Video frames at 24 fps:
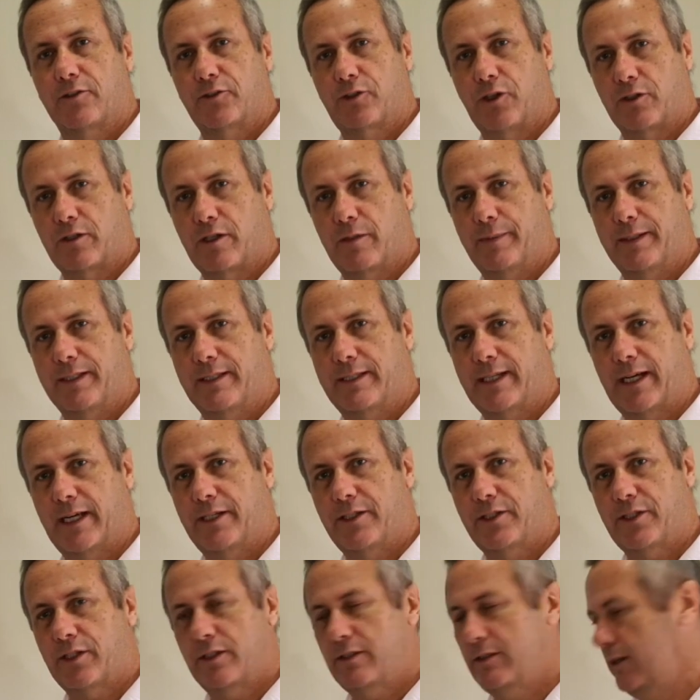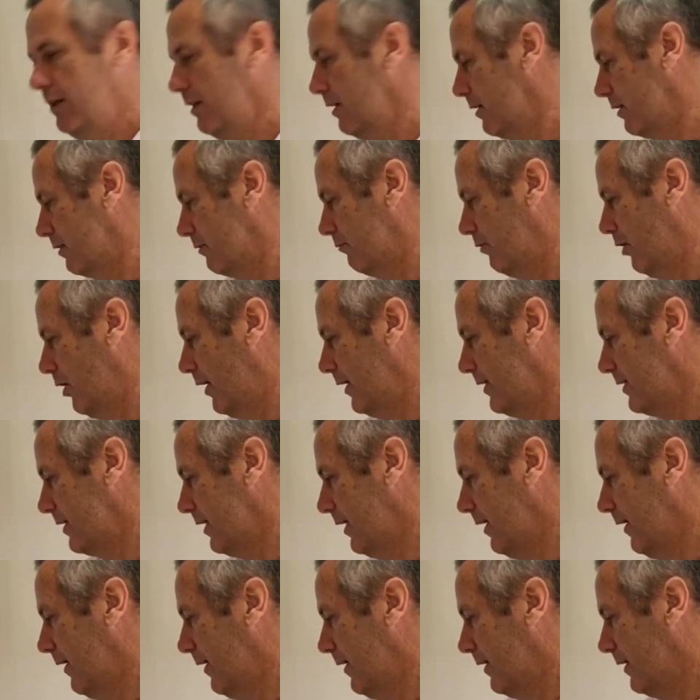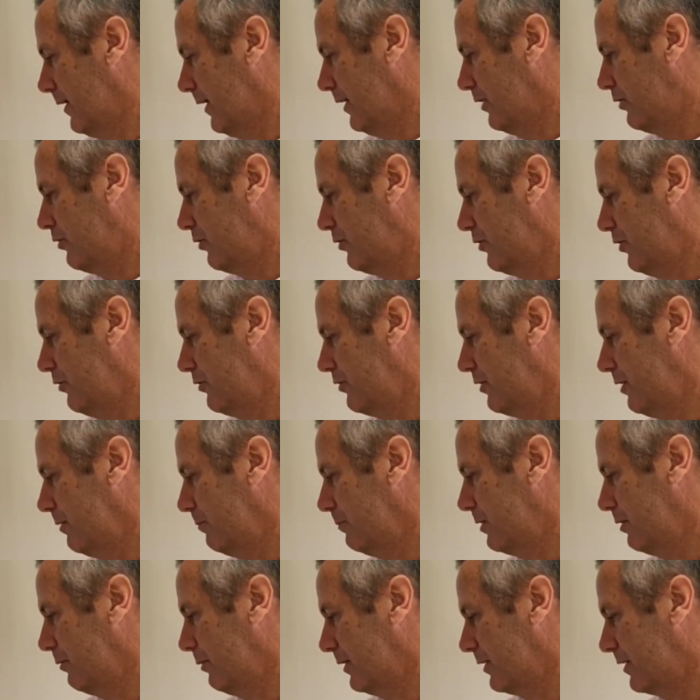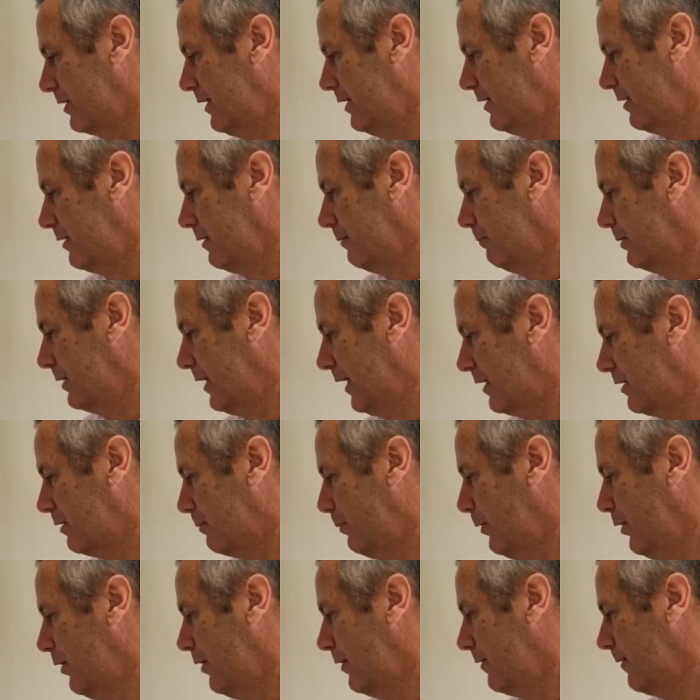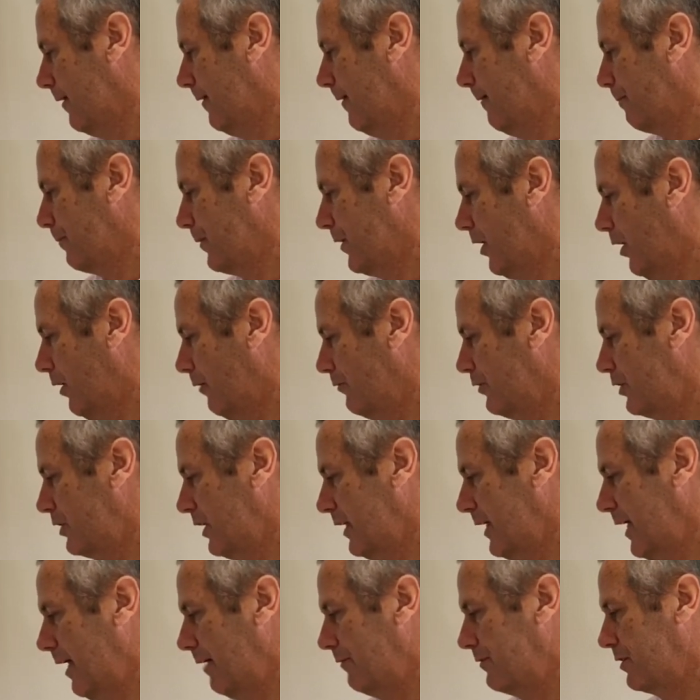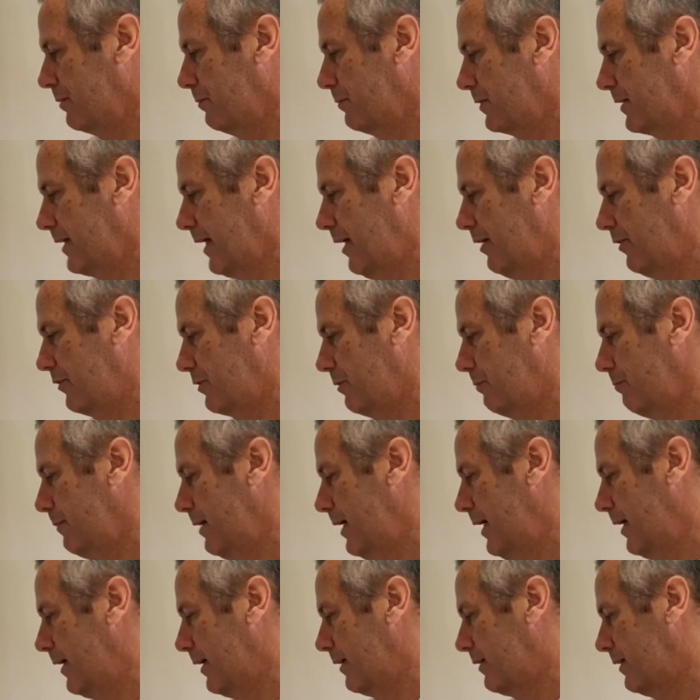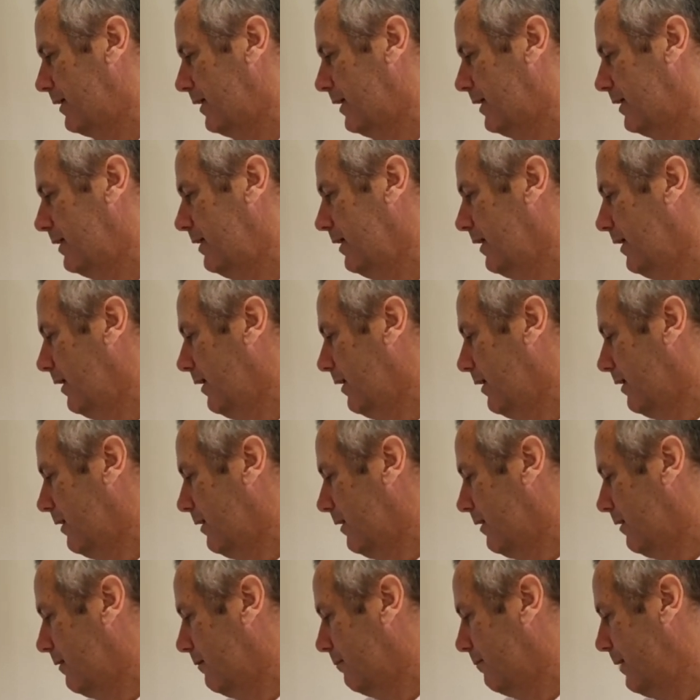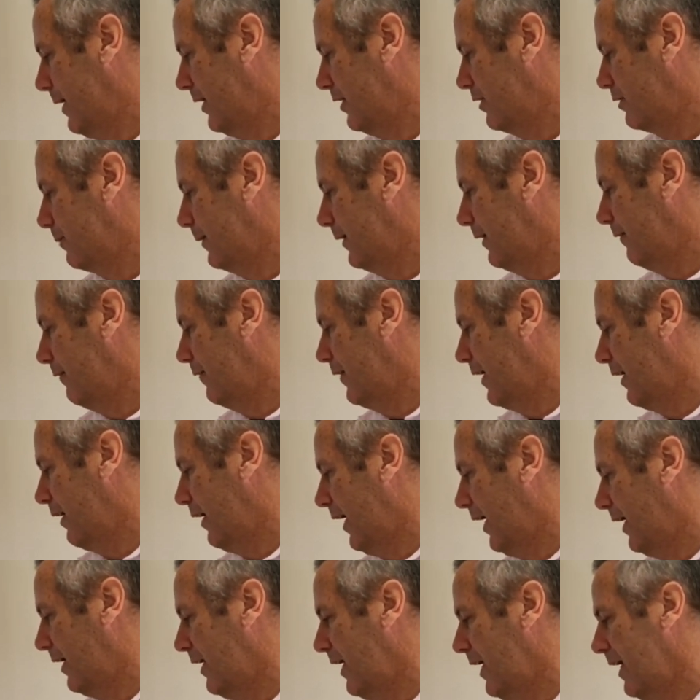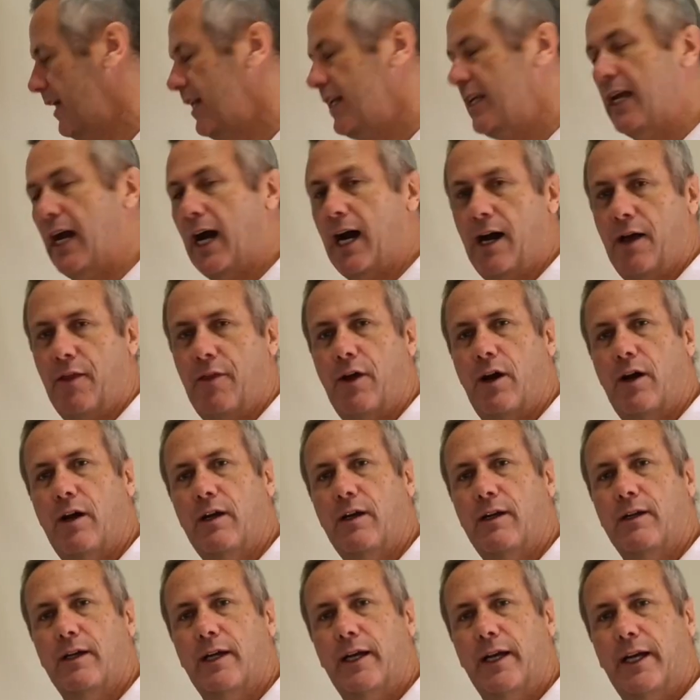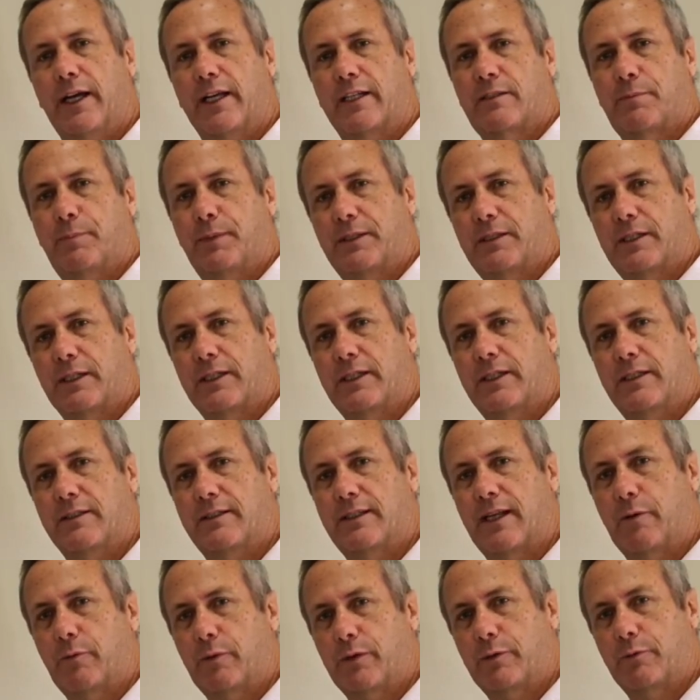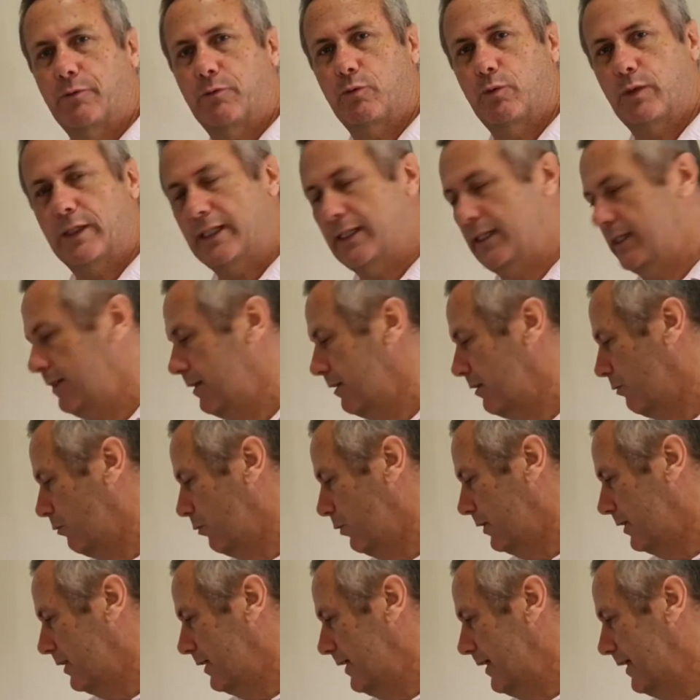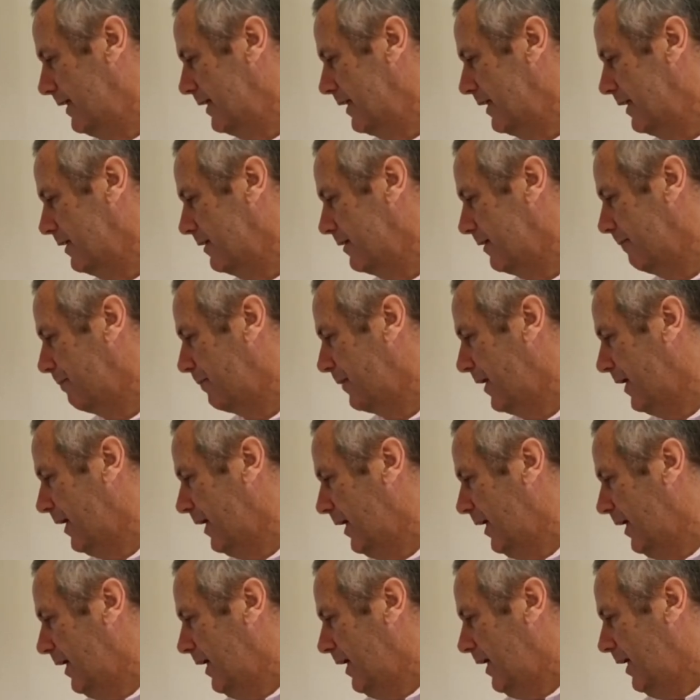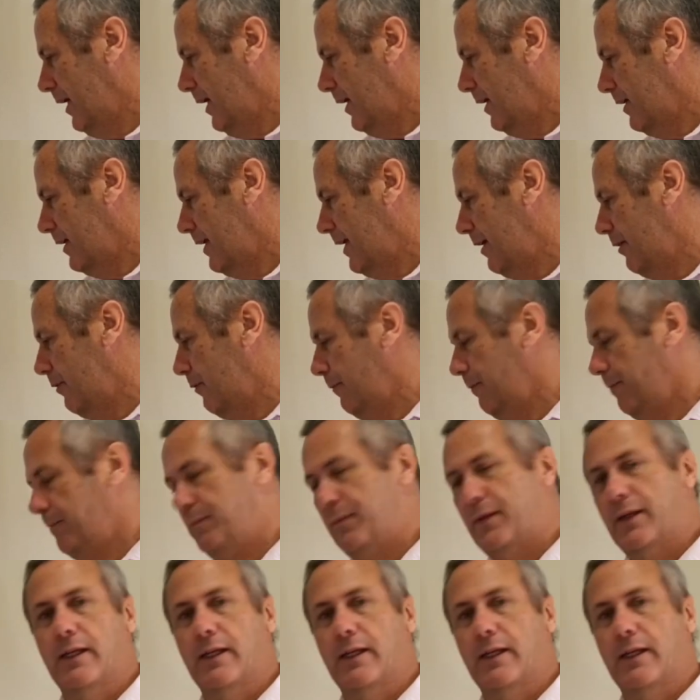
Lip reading: documentation right, introduce them to a systems expert, obviously have some sales and marketing management in there, and any other expertise that we would need. Now,